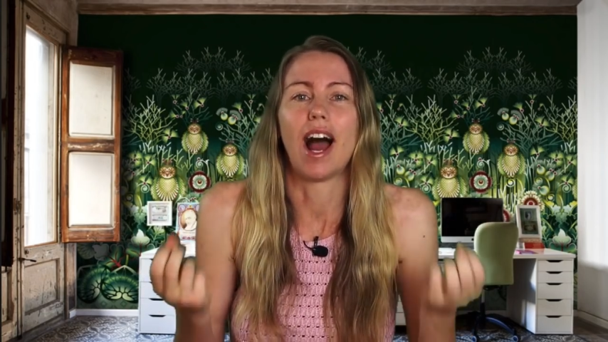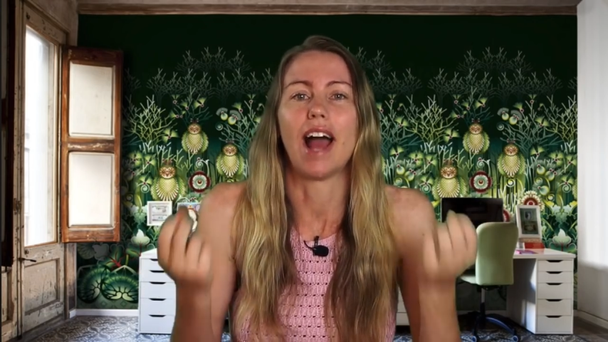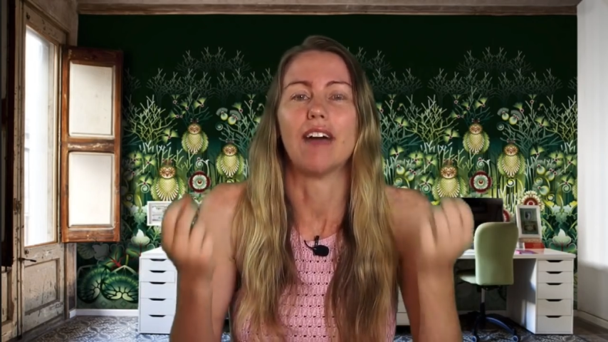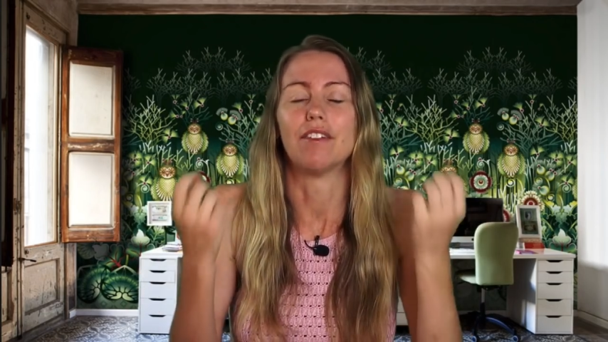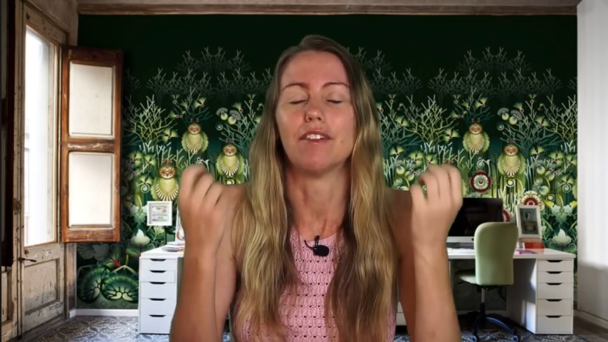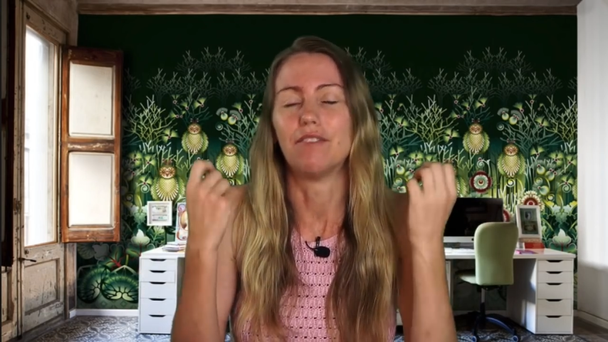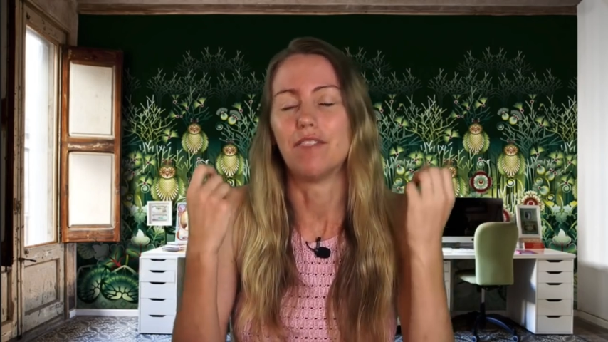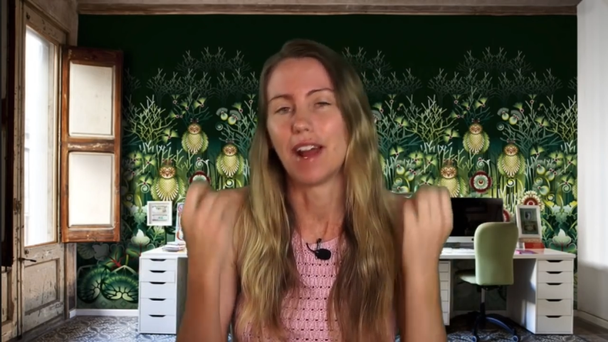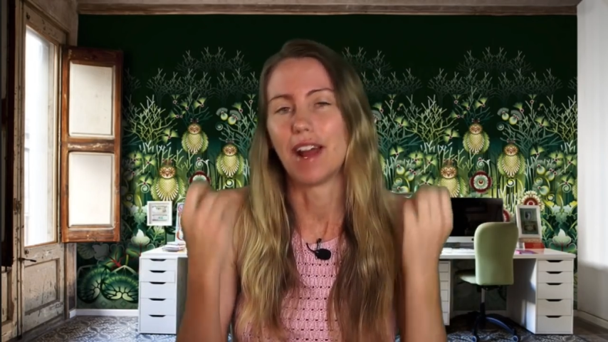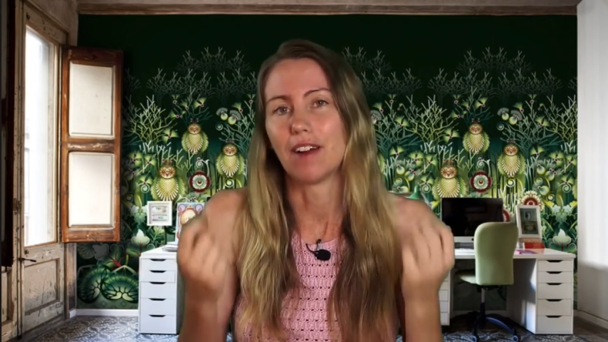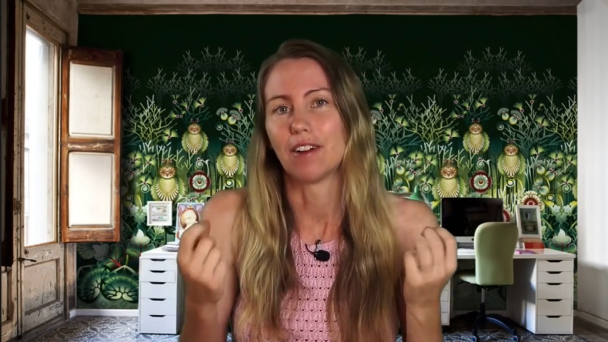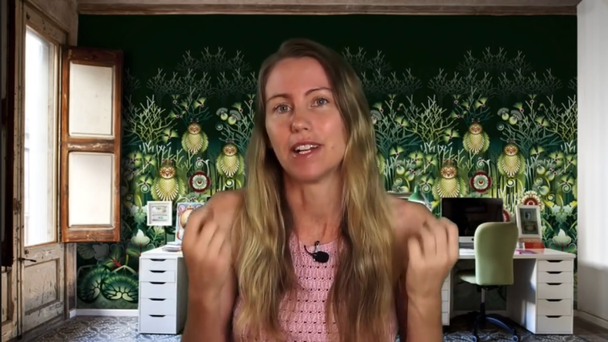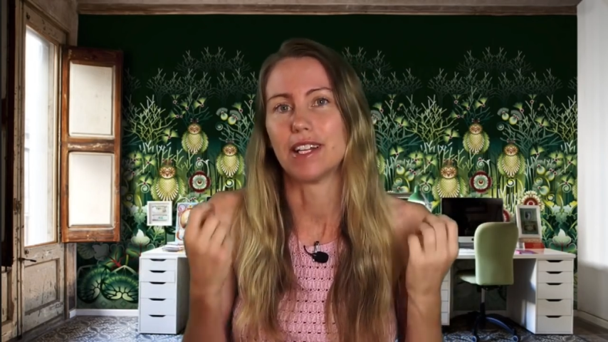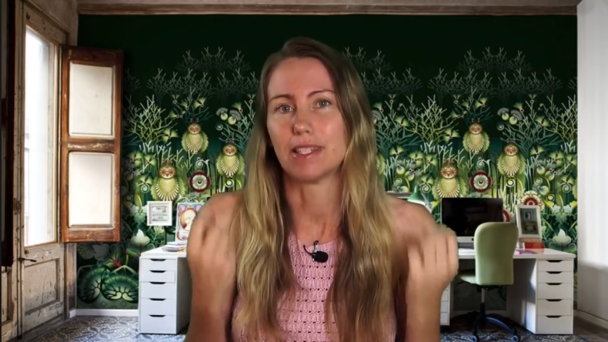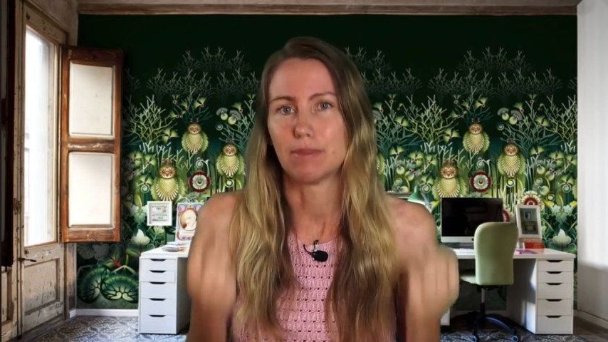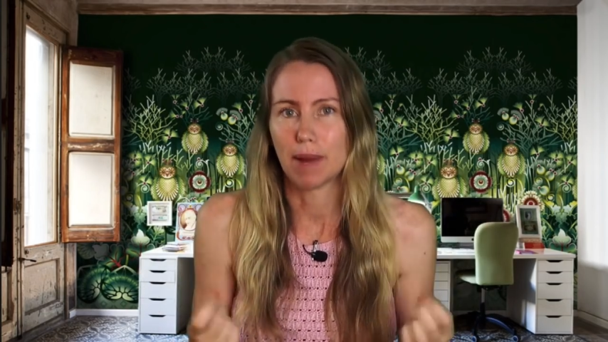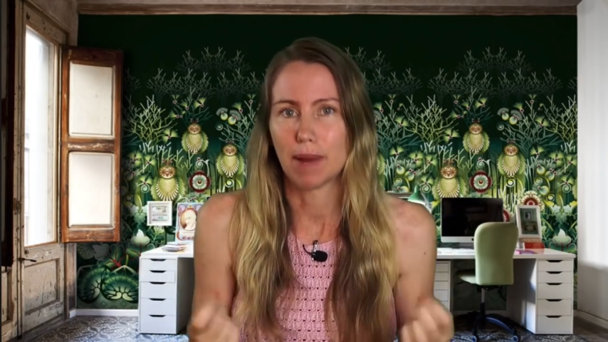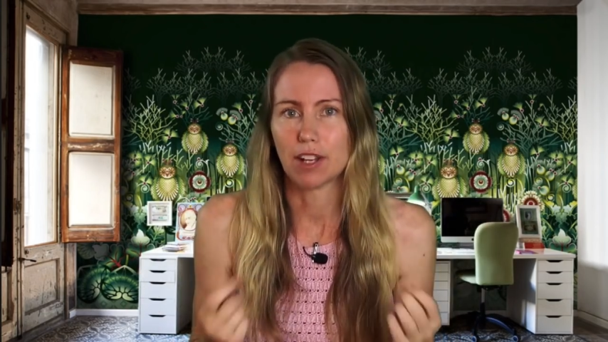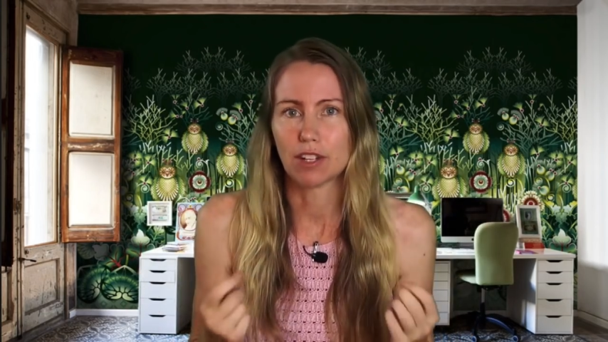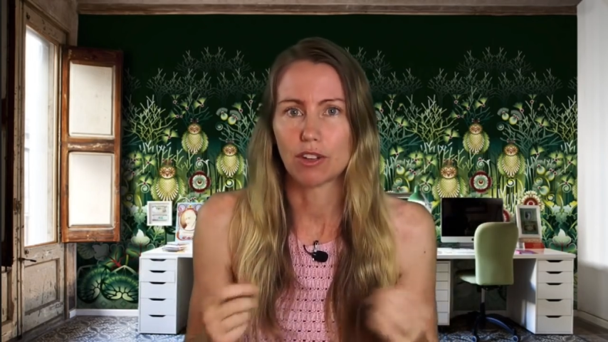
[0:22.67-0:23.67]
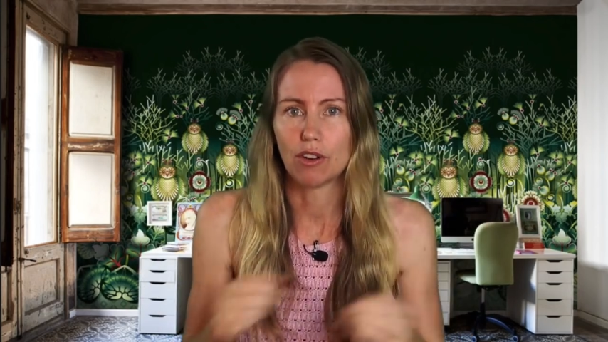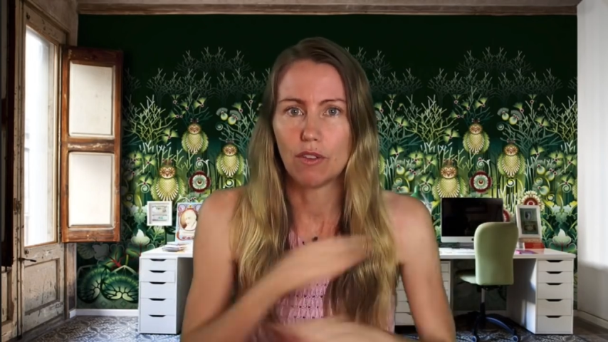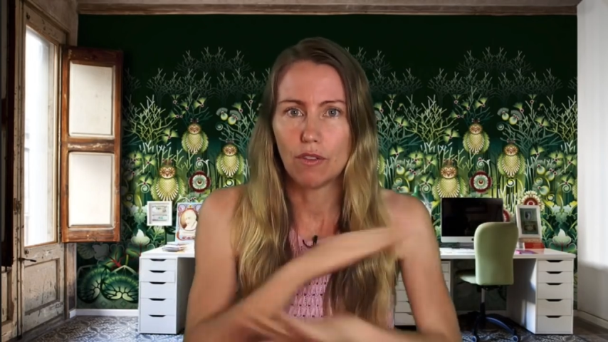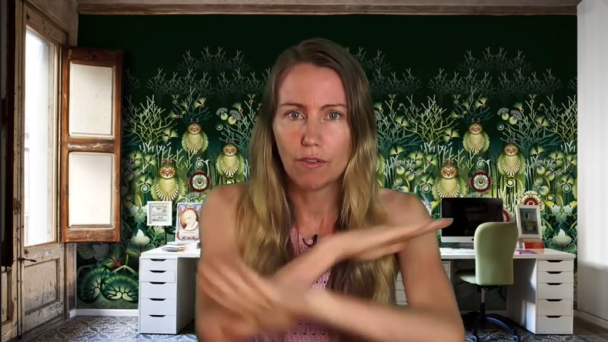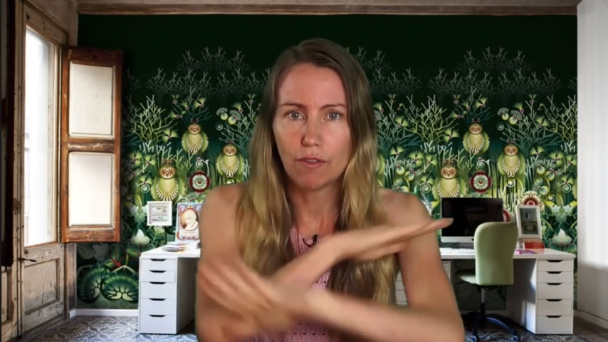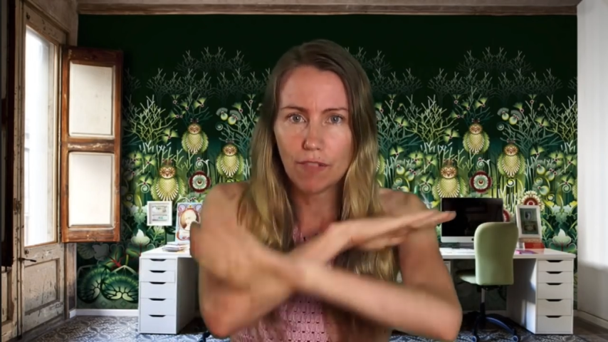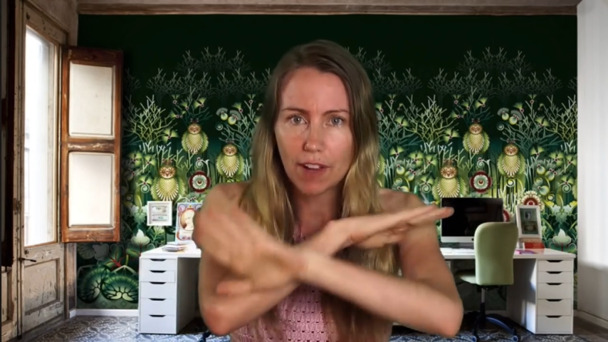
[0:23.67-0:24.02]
I have a very special